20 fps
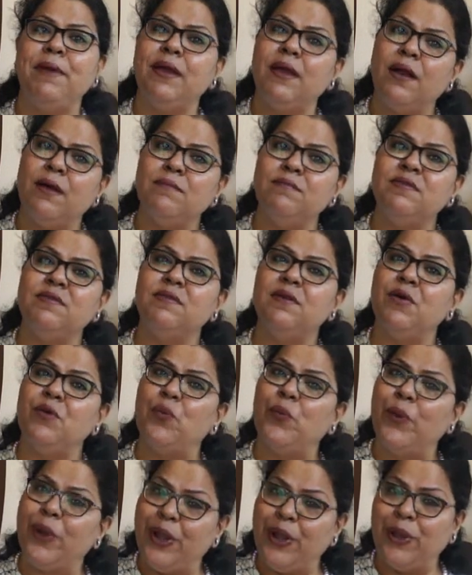becomes their
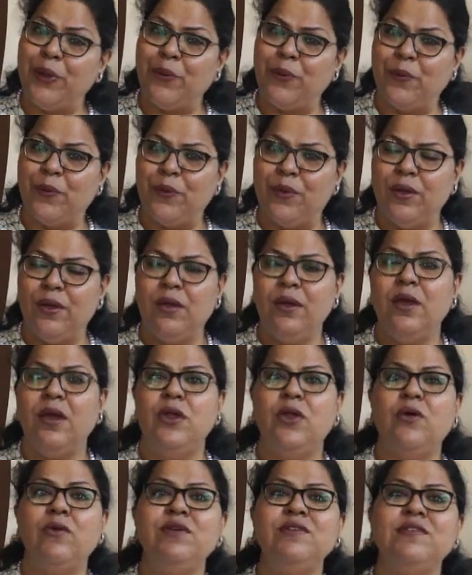window.
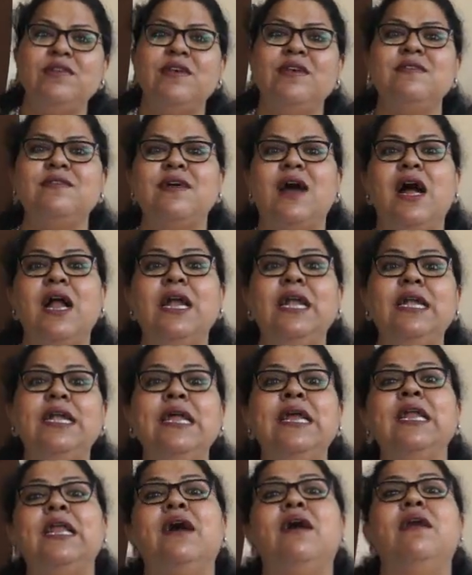Now he says
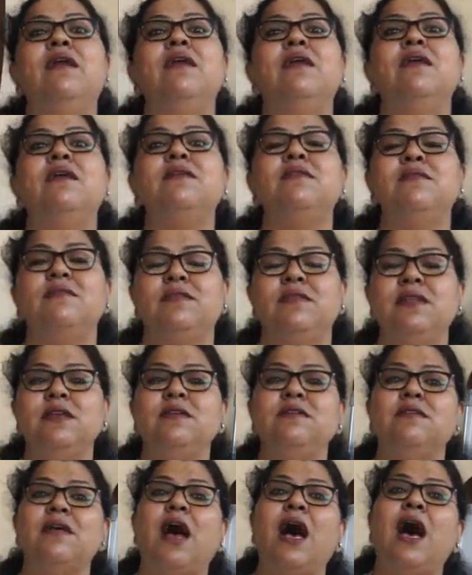unless
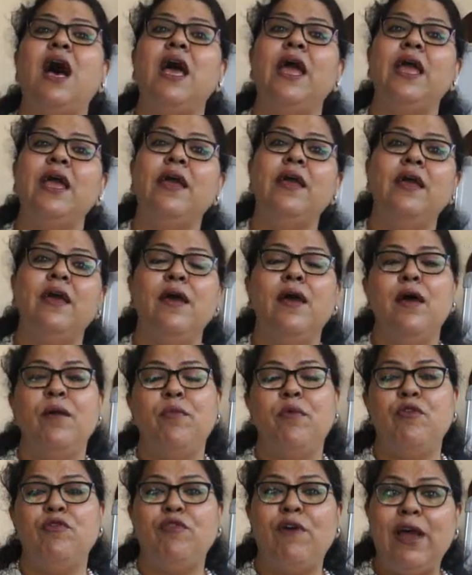these high
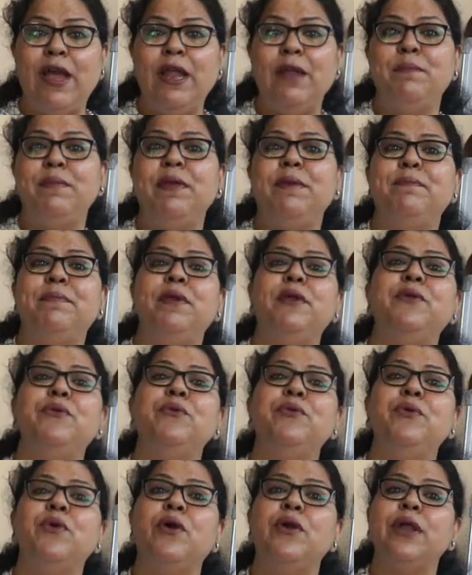profile people
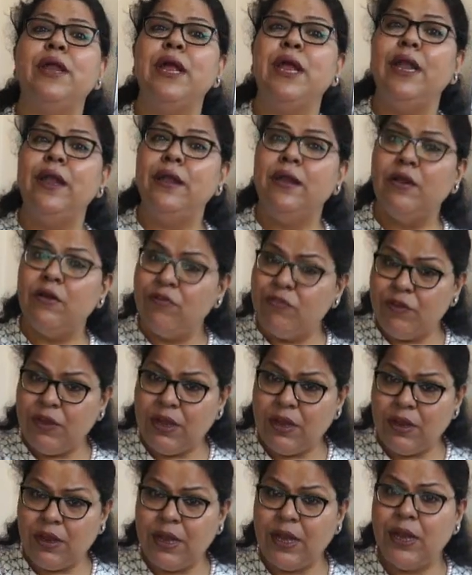do not
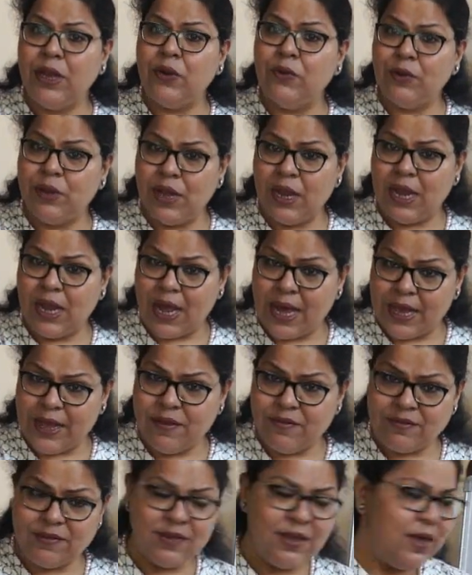intervene into their
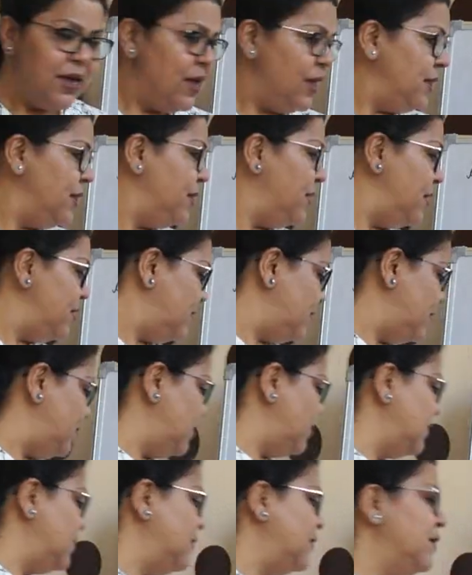lives,
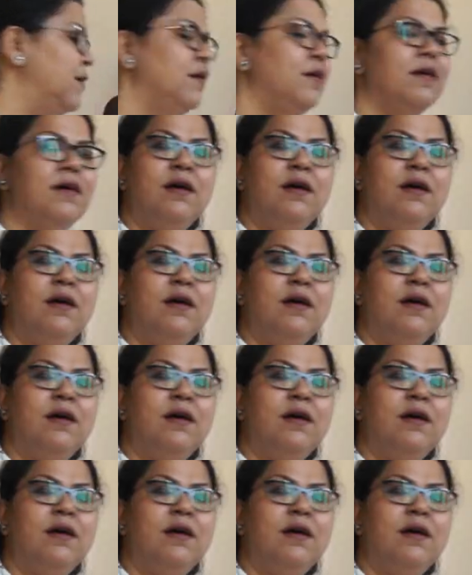this